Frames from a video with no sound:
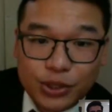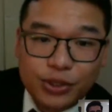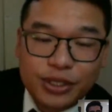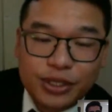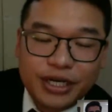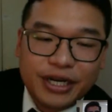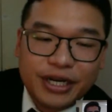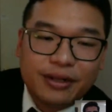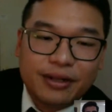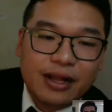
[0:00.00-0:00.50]

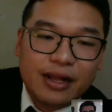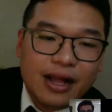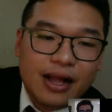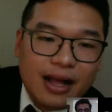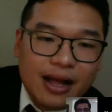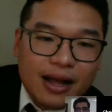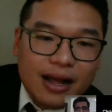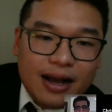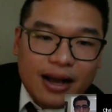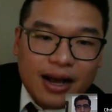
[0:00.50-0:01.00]
Neil.
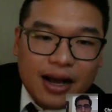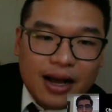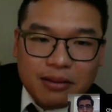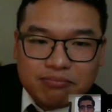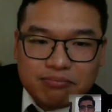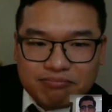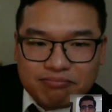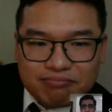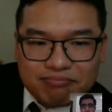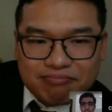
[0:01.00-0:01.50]

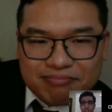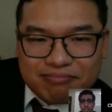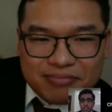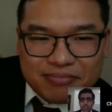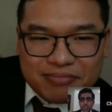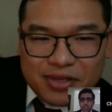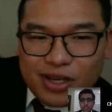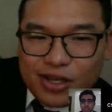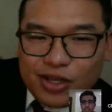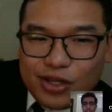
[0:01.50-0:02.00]

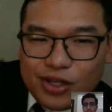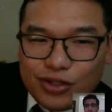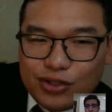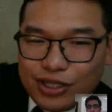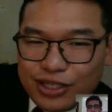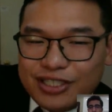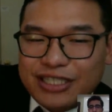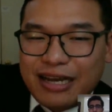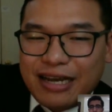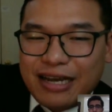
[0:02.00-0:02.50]
You
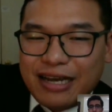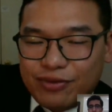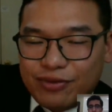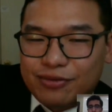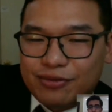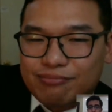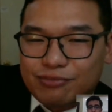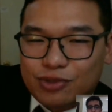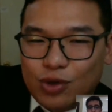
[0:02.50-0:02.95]
just have to